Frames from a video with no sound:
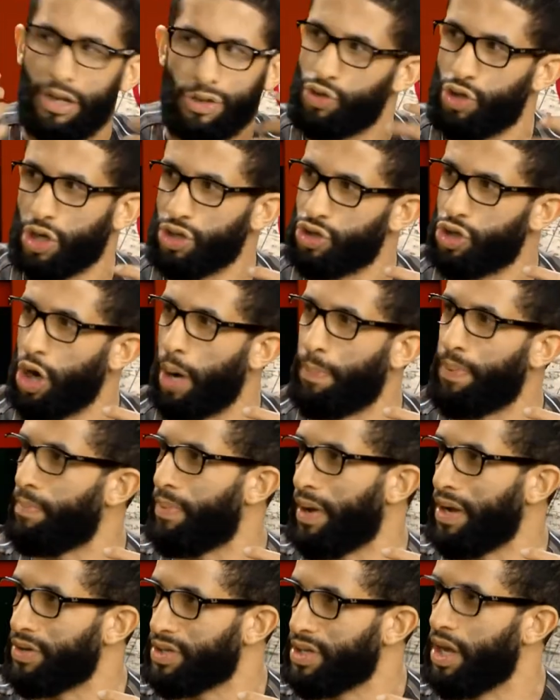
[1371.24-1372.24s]
just chop it
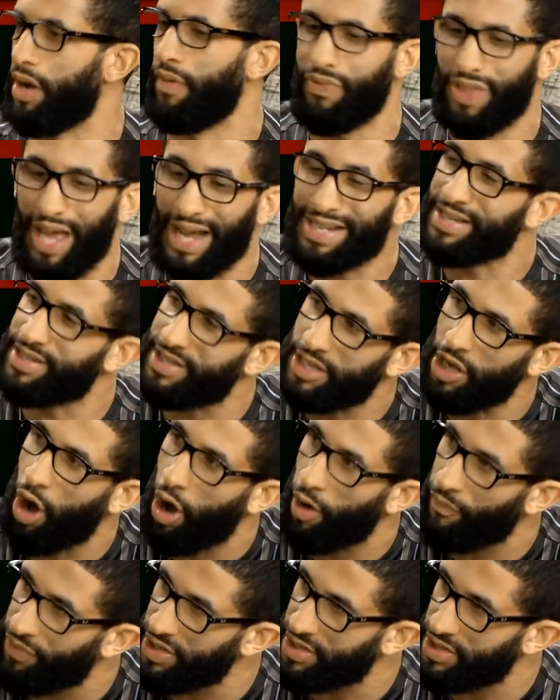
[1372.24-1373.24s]
by yourself. Mm. That is the
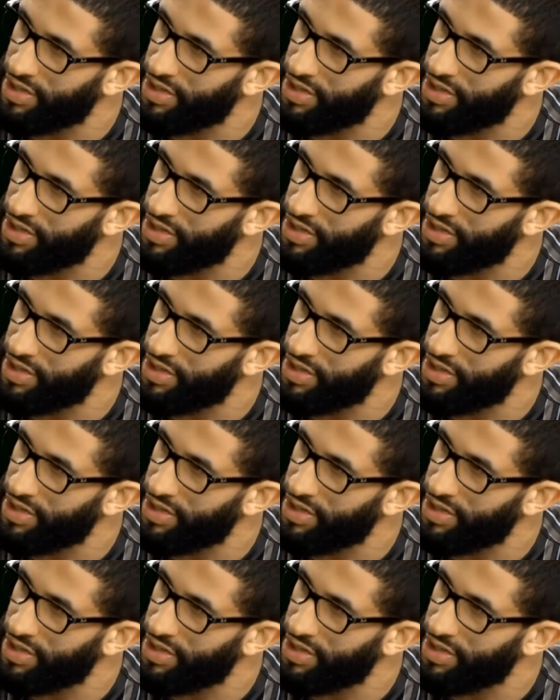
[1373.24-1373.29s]
office,